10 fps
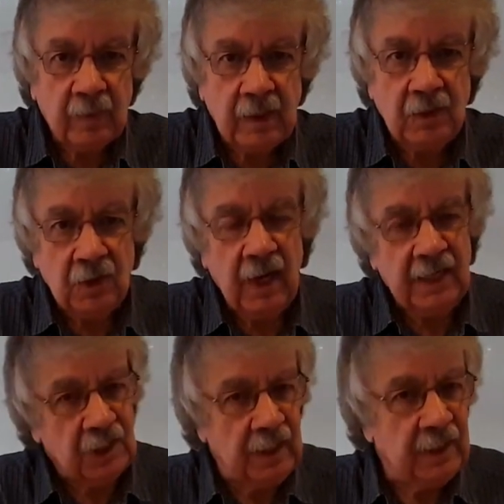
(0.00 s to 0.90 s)
is not
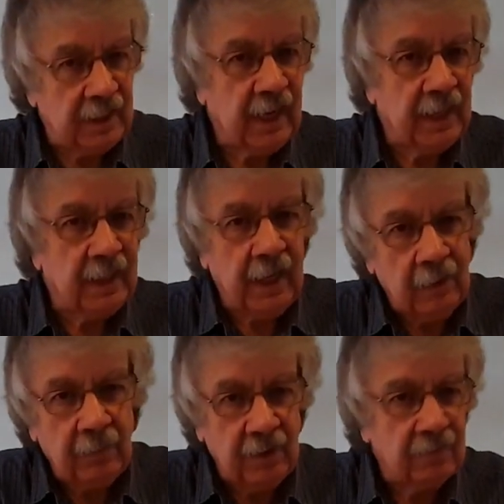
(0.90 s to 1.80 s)
actually in the gang
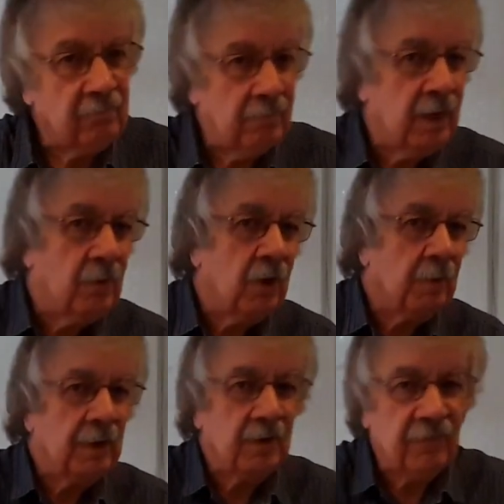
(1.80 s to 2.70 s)
yet, but may well
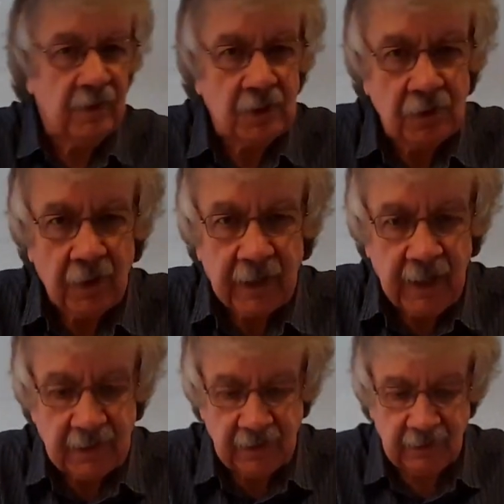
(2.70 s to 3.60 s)
be in the future, I
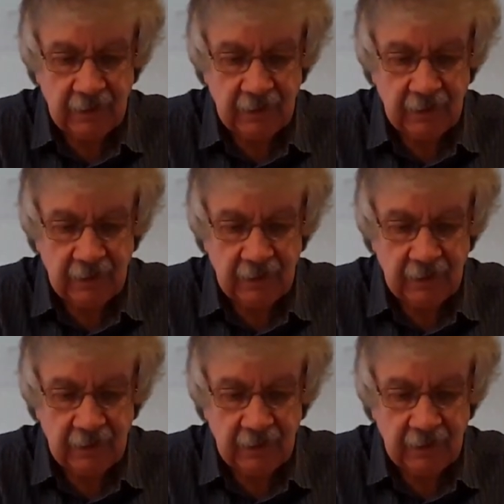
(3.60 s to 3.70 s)
guess.